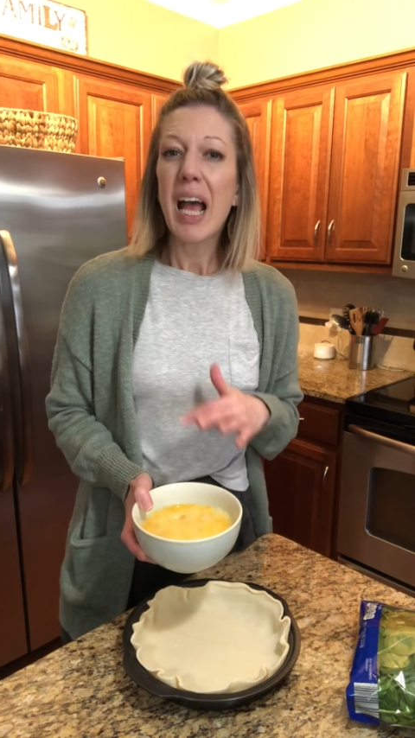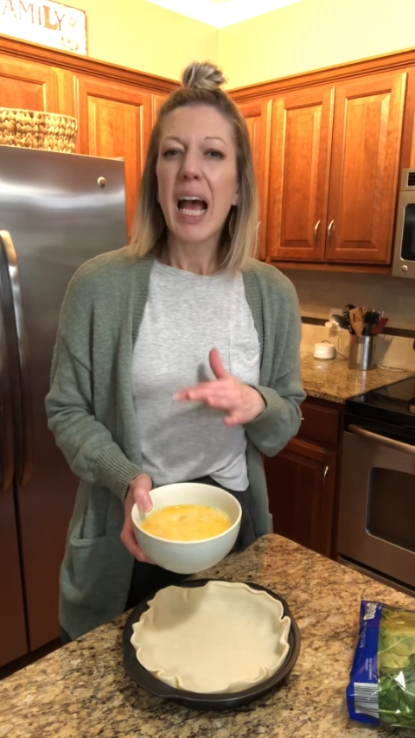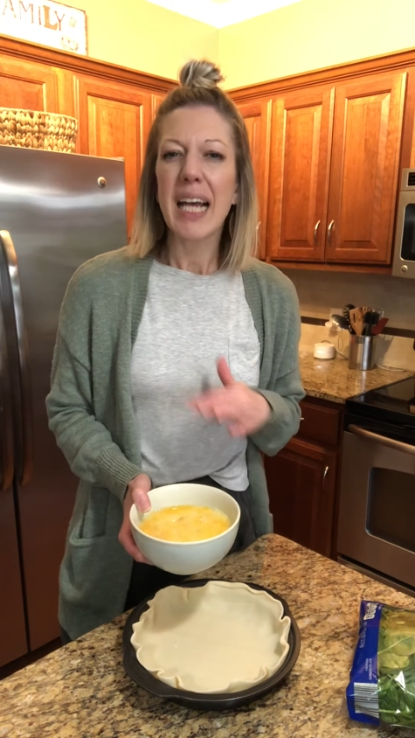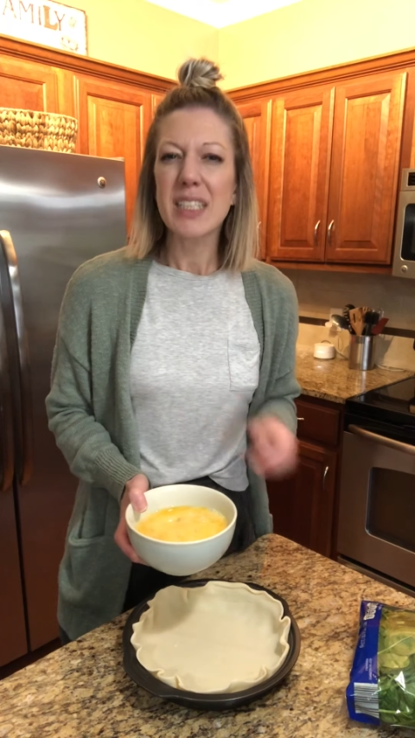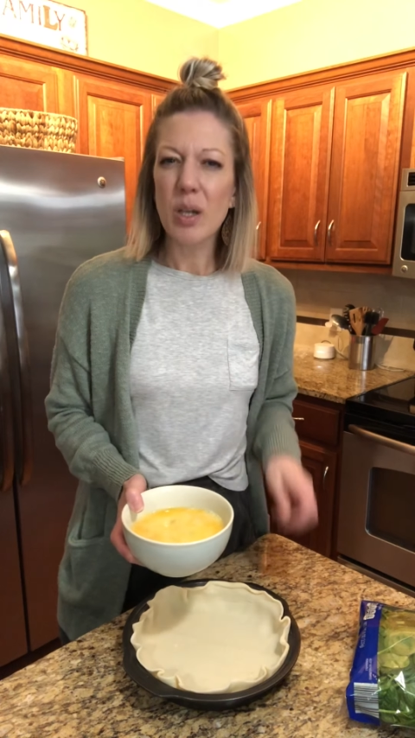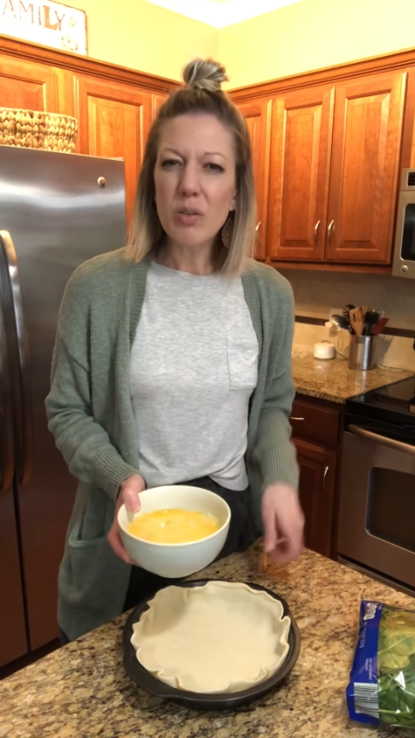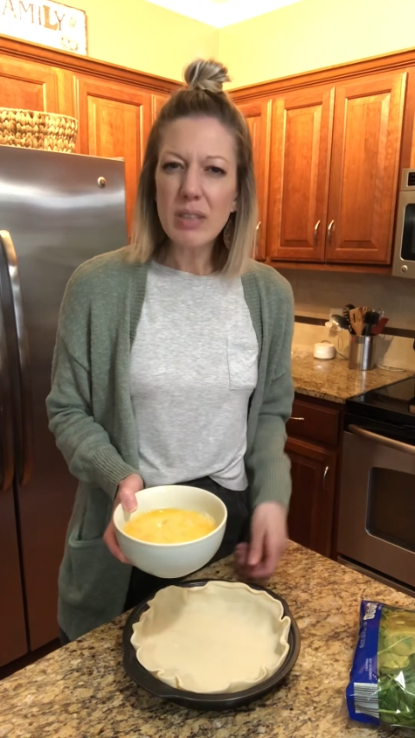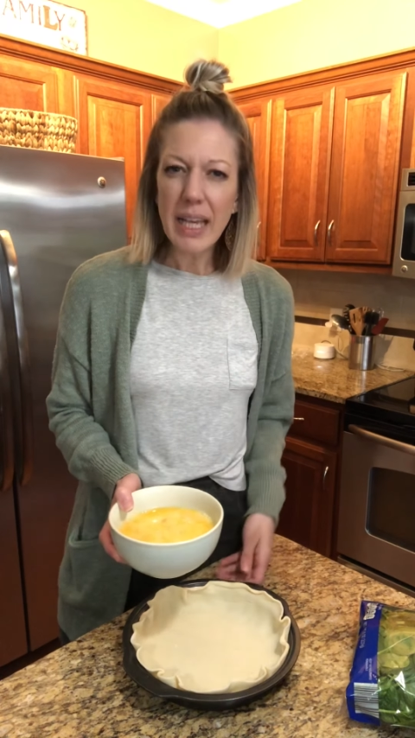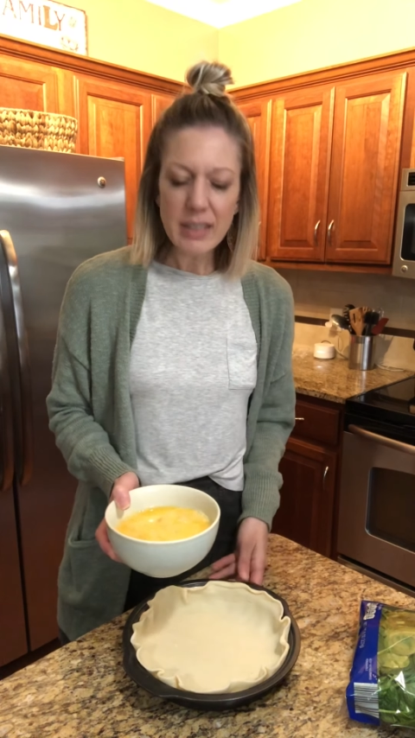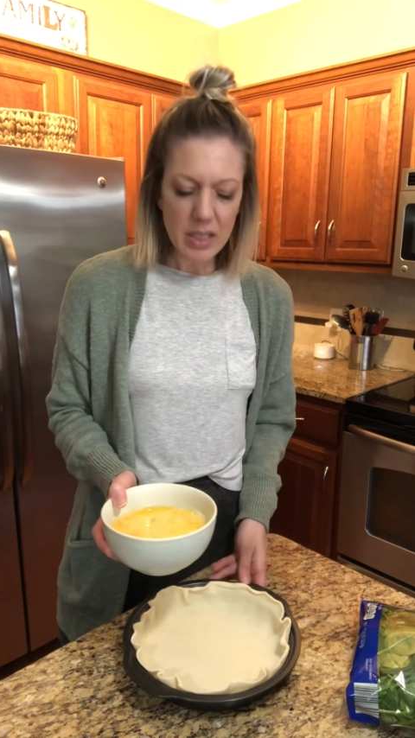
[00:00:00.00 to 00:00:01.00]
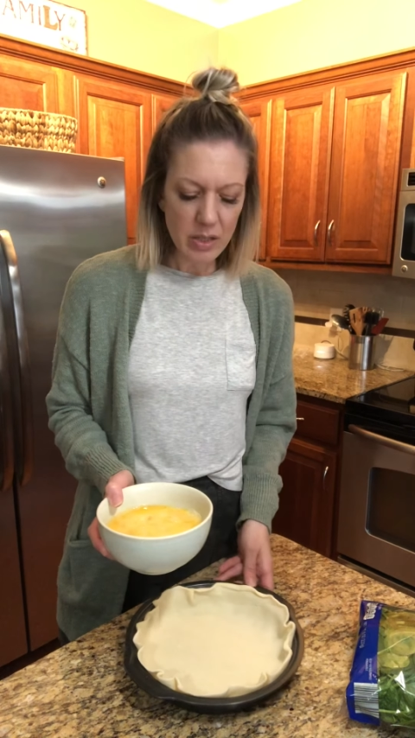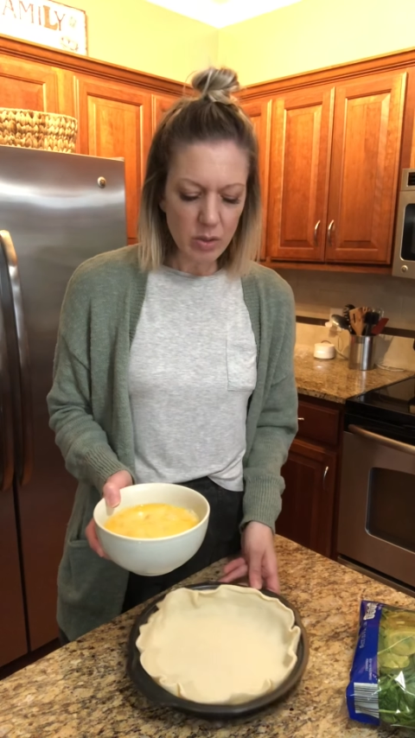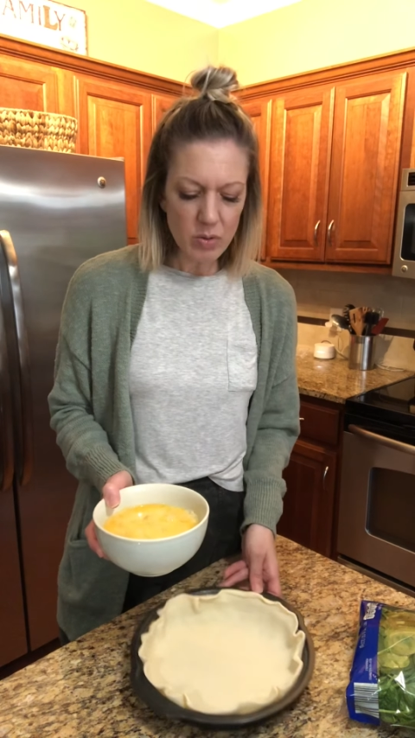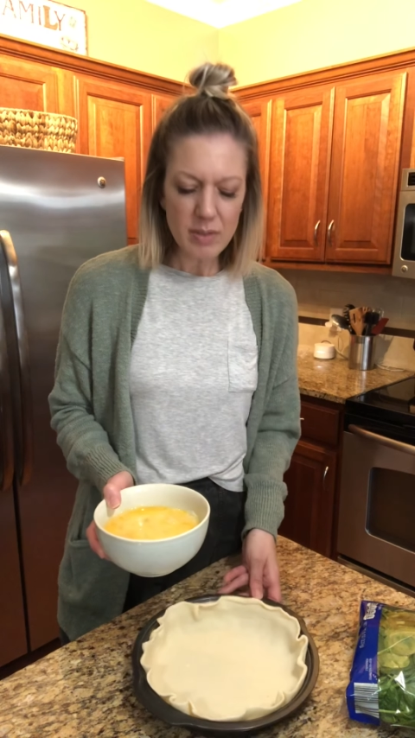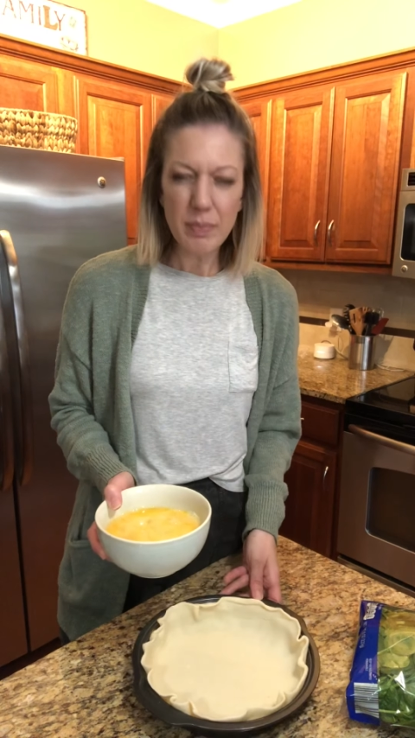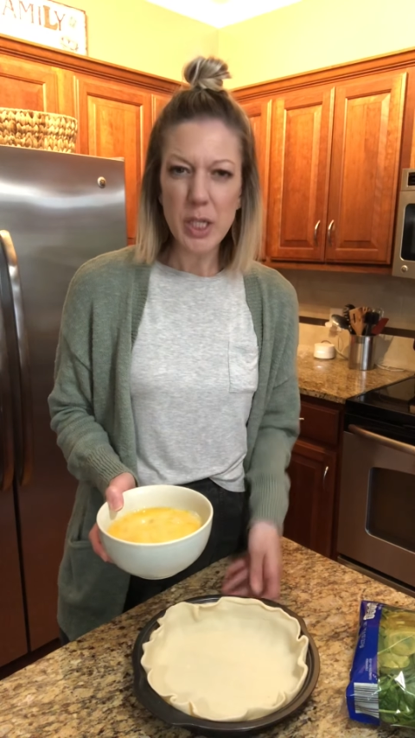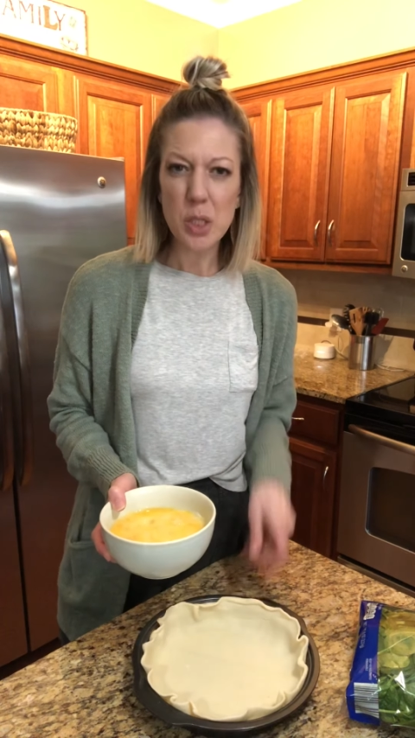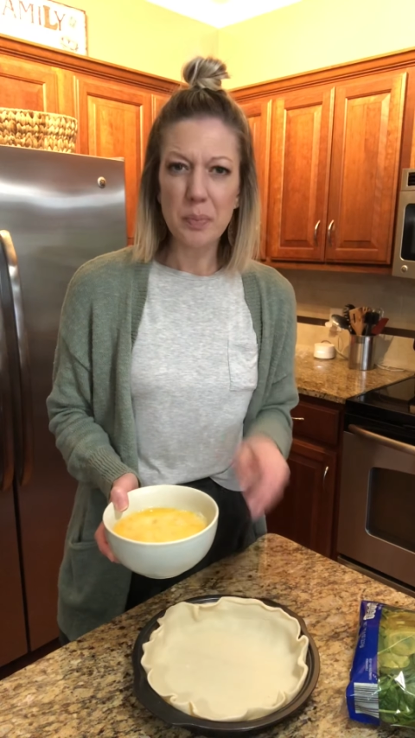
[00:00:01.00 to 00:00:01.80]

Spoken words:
I don't like to use much